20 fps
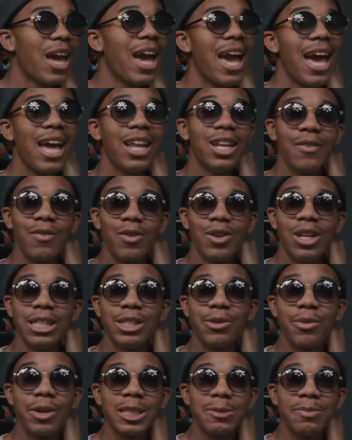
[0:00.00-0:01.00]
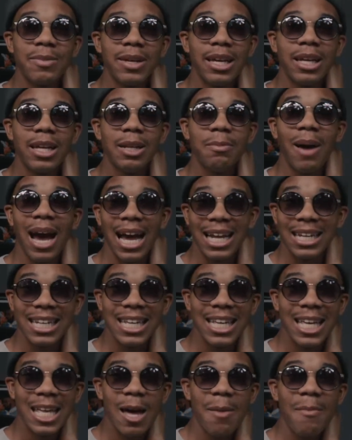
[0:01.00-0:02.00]
And if you need to reach me by
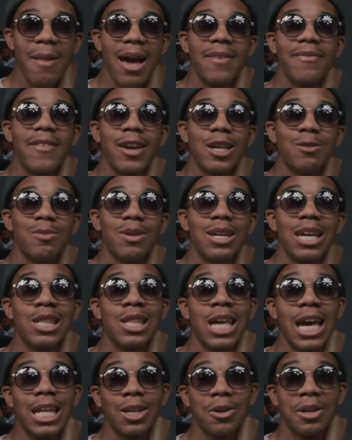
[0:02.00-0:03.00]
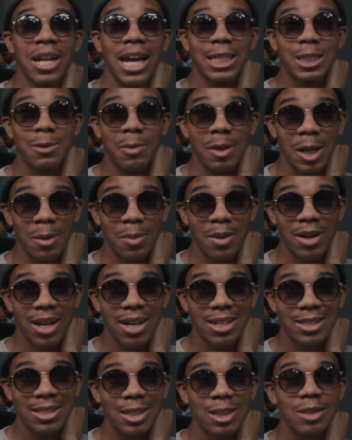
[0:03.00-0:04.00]
DM, my Facebook is Antho-Media
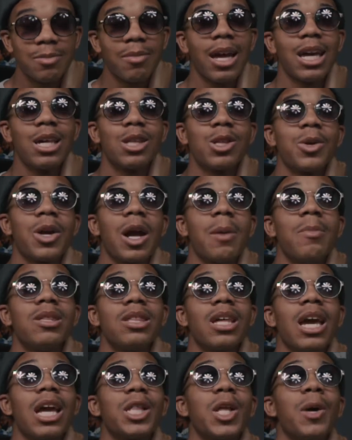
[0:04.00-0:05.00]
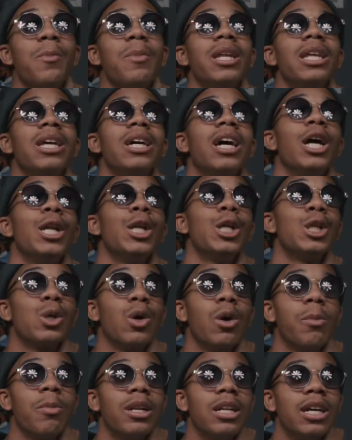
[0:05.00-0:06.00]
Productions, my Instagram is
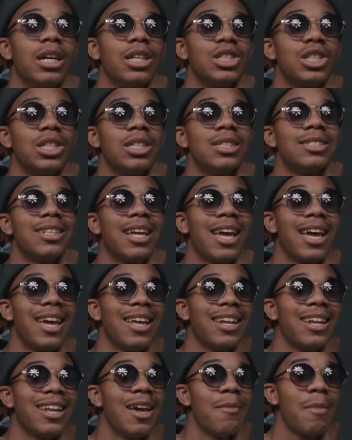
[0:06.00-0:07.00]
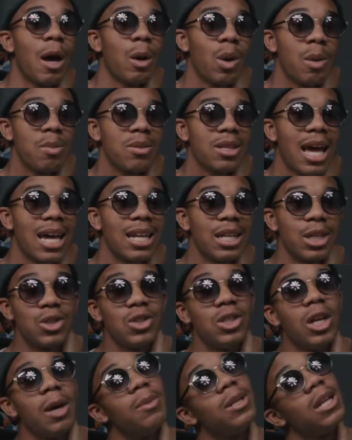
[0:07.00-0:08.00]
Antho-Media_Productions, and my website is
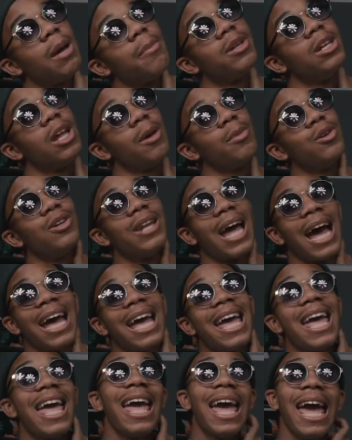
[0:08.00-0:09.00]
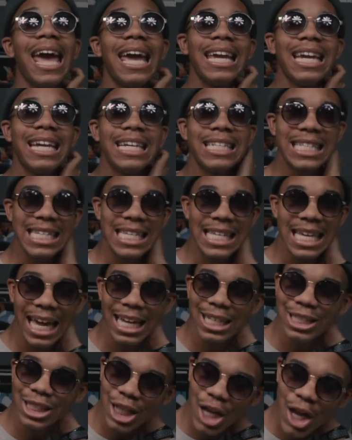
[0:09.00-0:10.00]

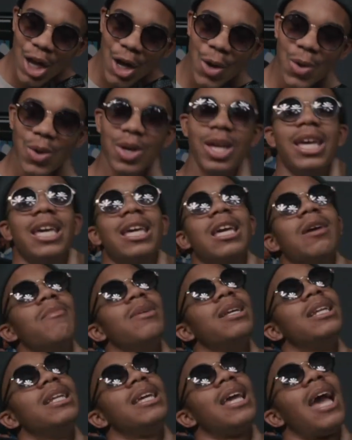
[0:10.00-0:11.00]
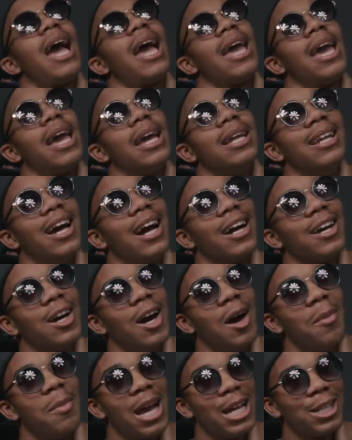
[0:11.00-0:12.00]

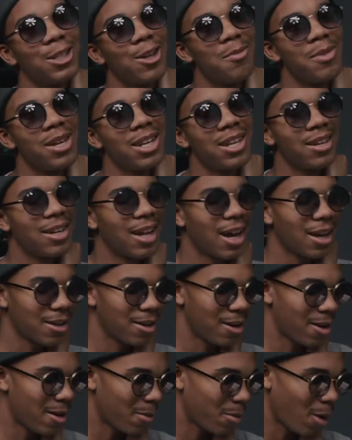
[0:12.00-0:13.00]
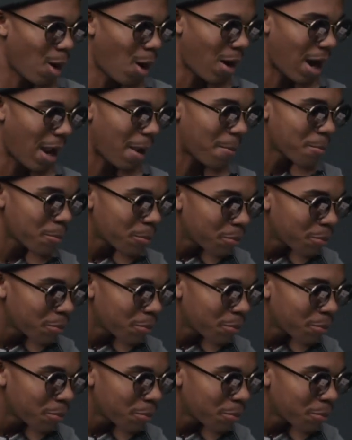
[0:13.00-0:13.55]
www.anthomedia.com, Antho-Media.com. All right.